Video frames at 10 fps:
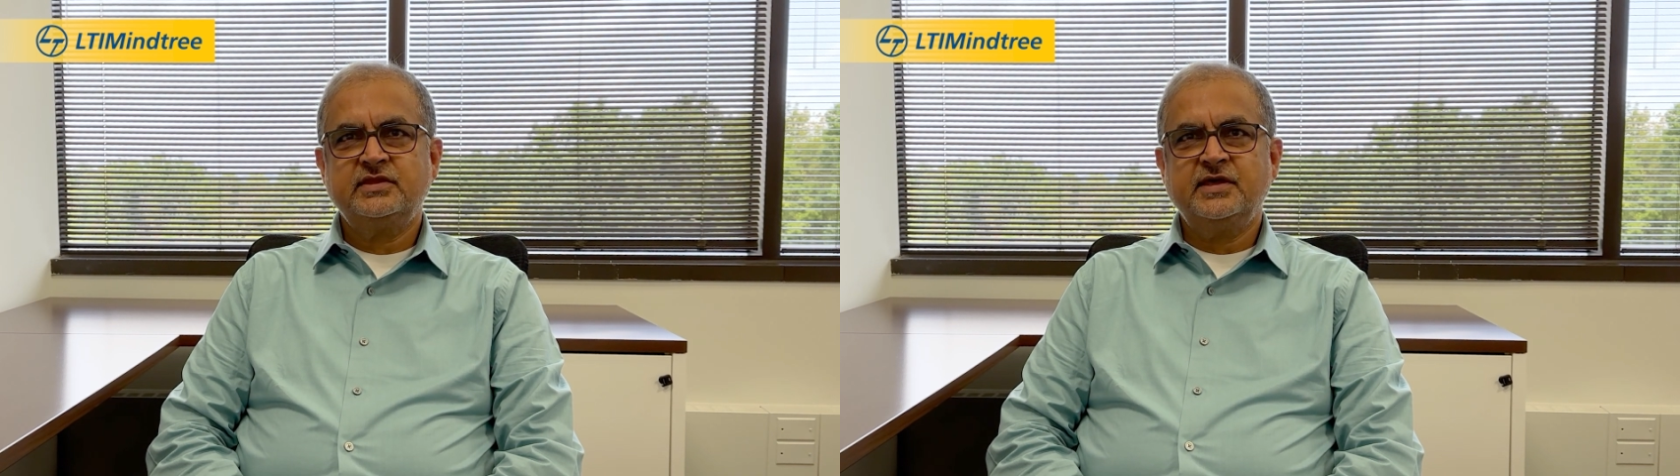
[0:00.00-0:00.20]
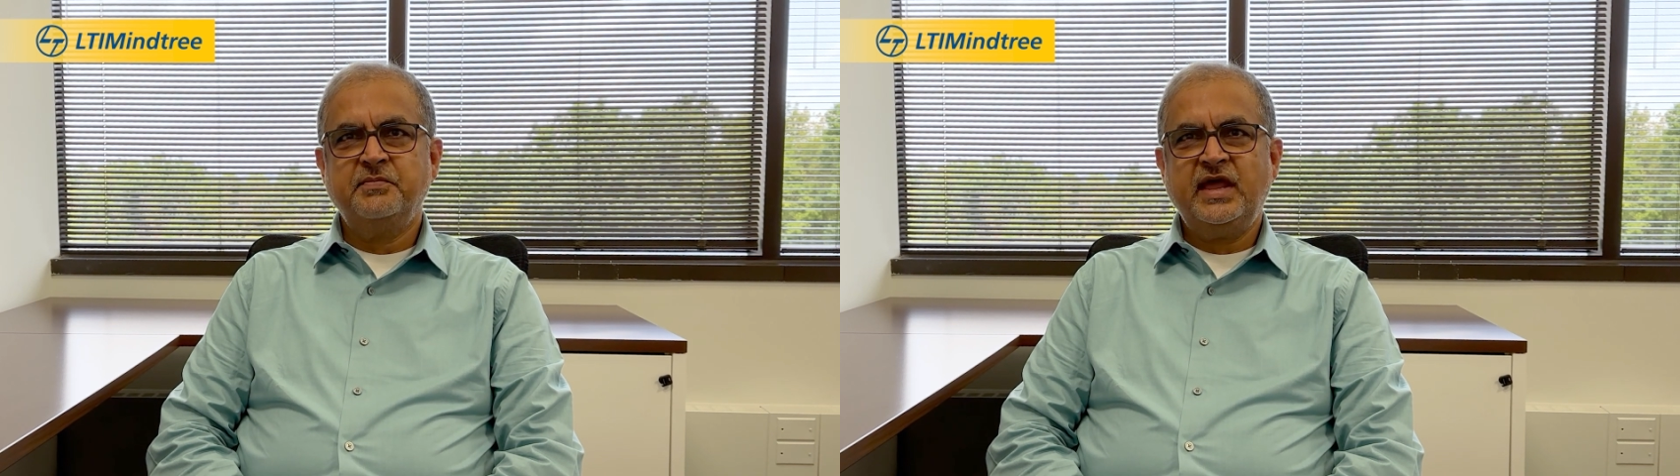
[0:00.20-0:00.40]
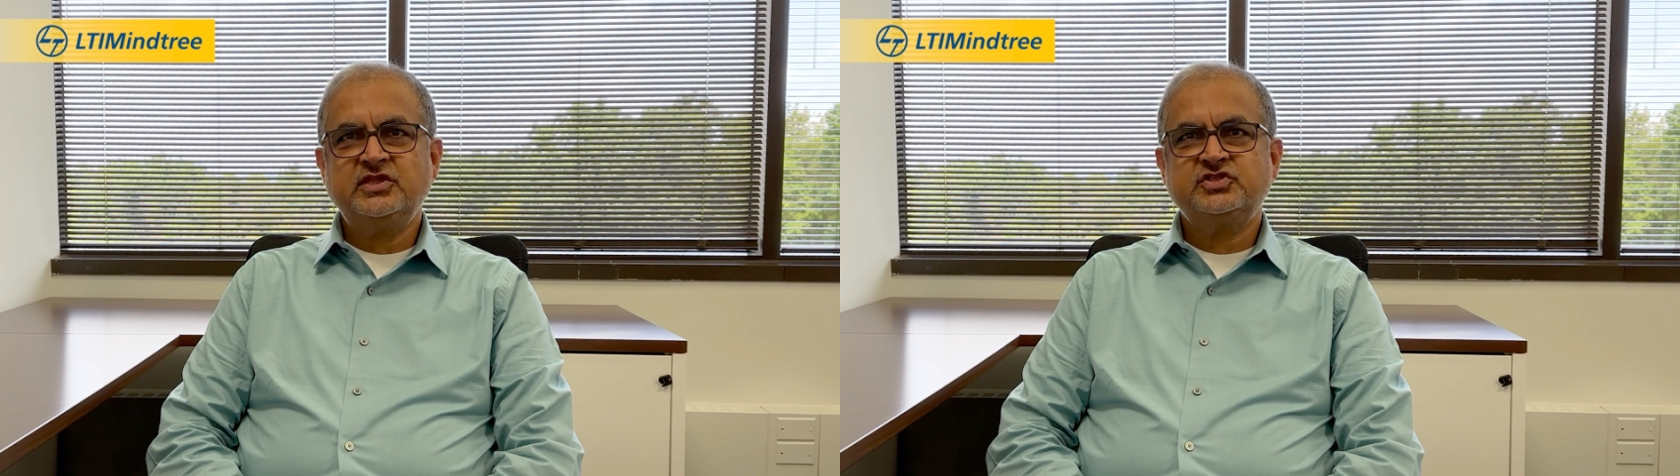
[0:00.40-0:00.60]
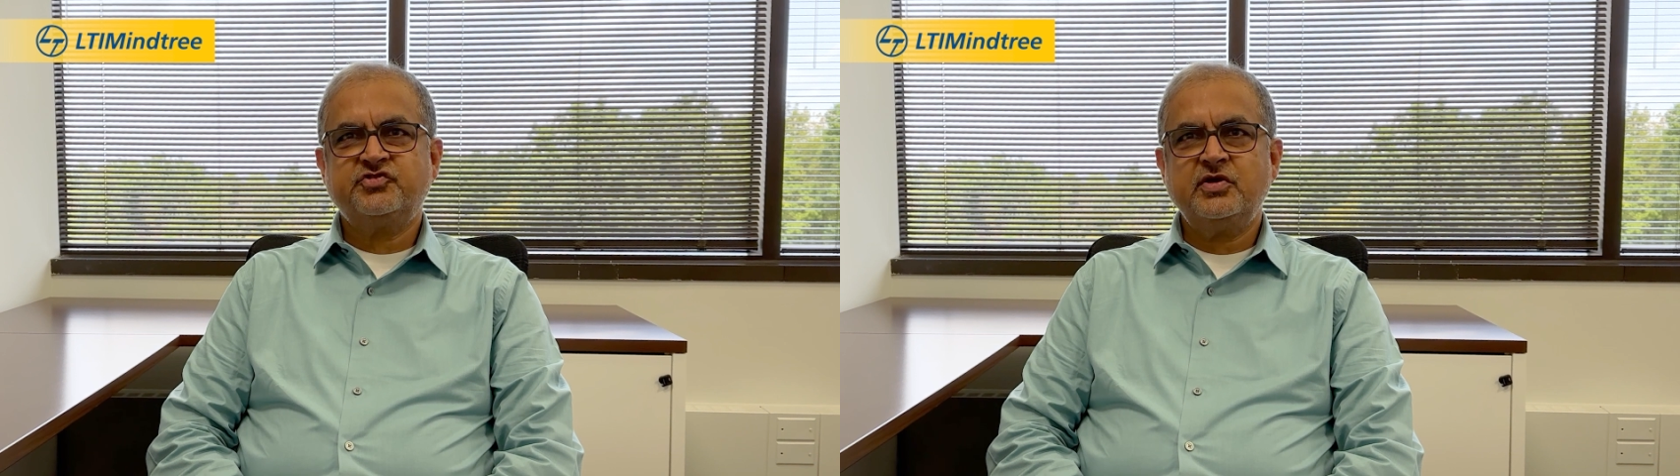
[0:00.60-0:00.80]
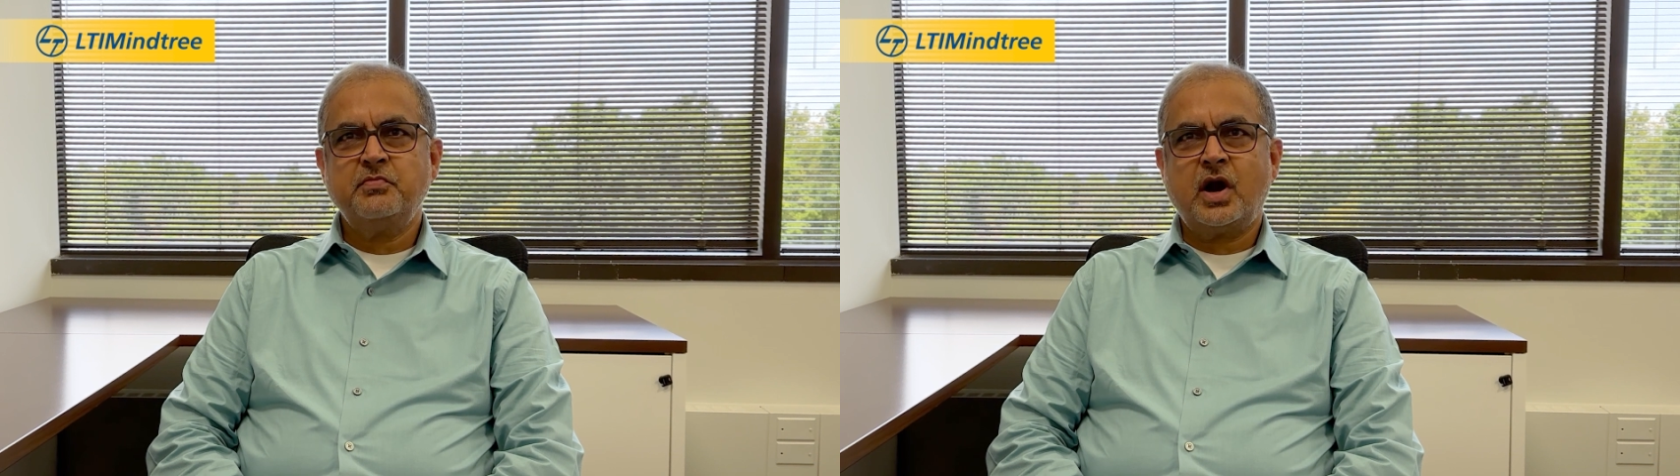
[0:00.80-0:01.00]
the
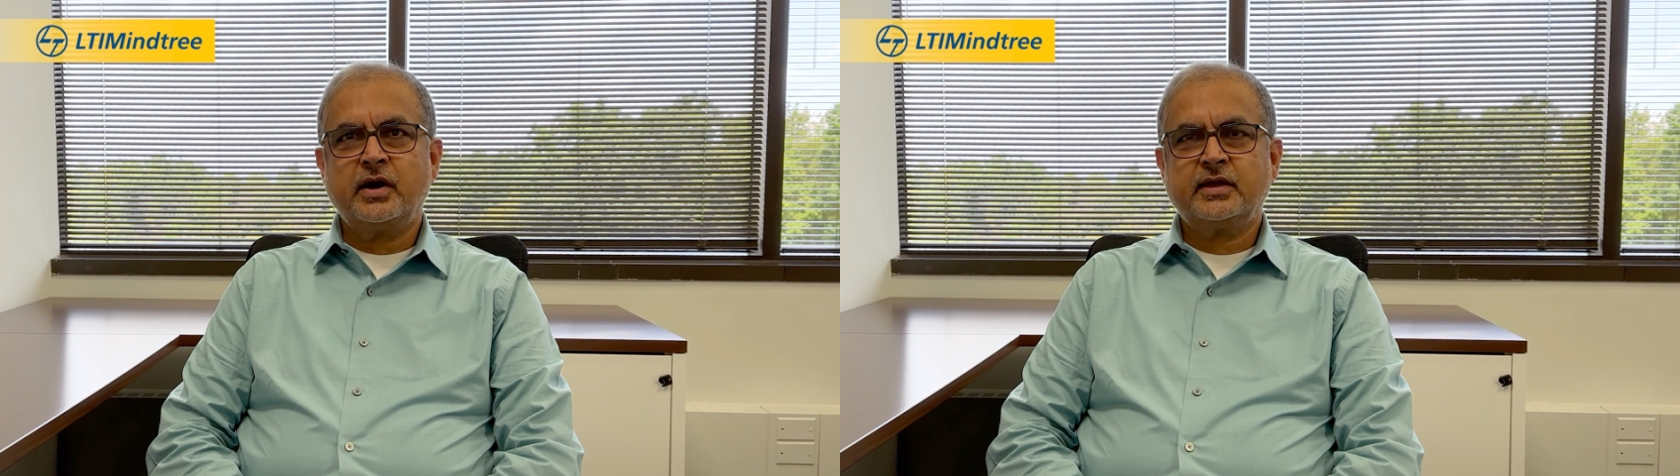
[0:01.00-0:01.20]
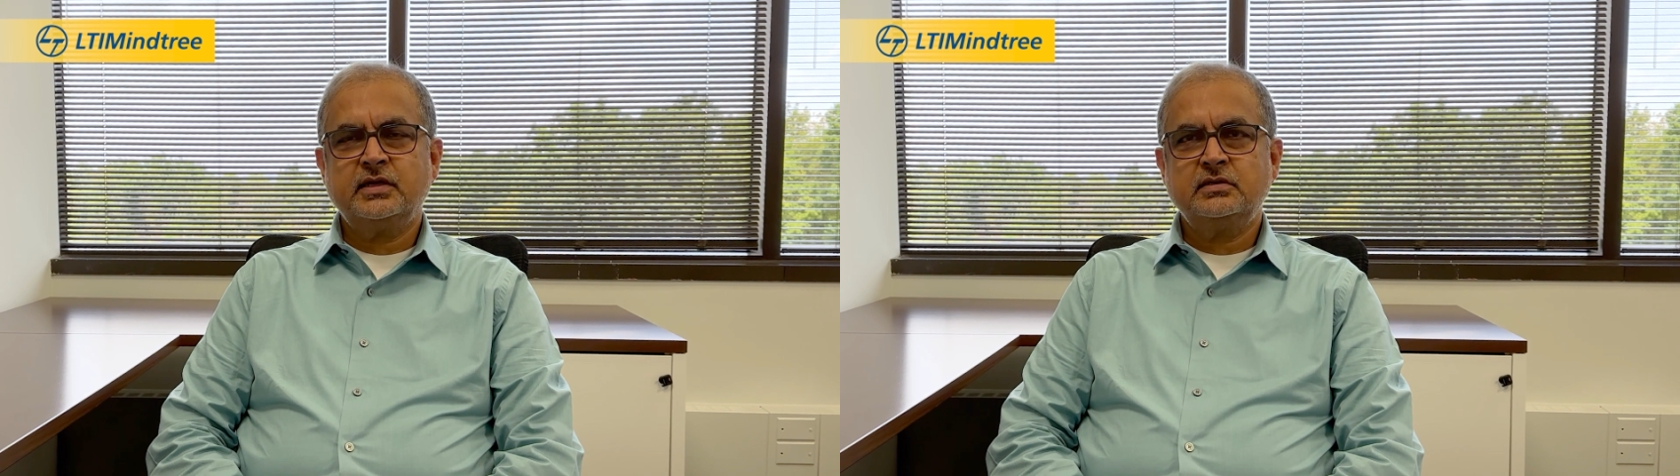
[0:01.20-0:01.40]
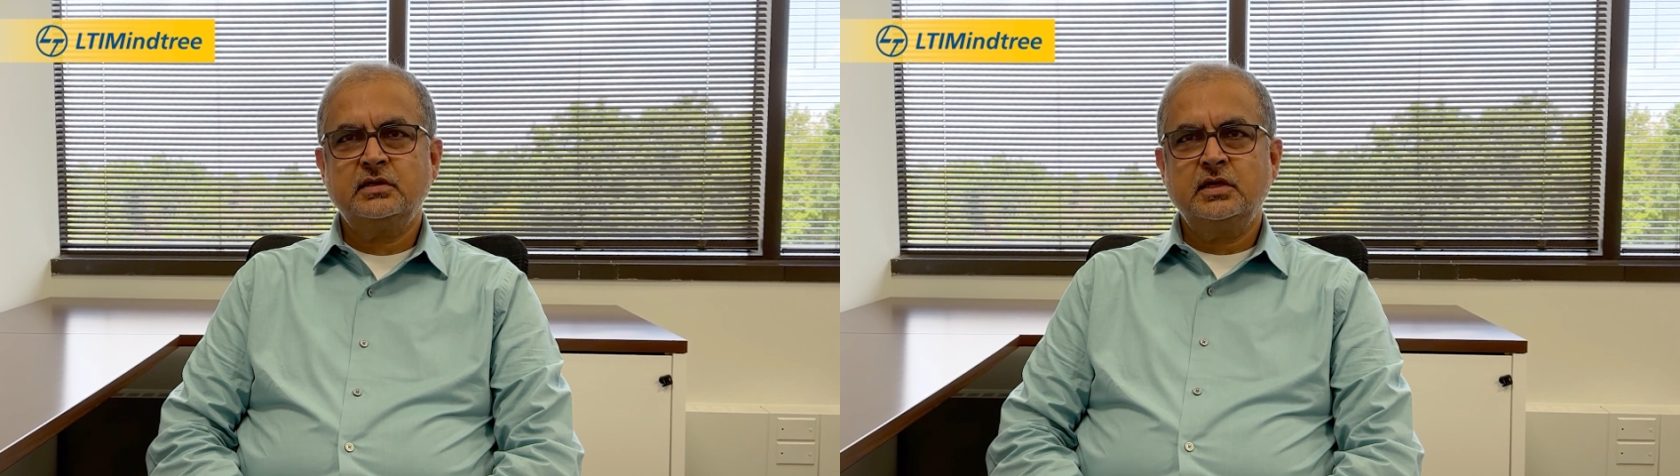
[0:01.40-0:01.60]
mainstream market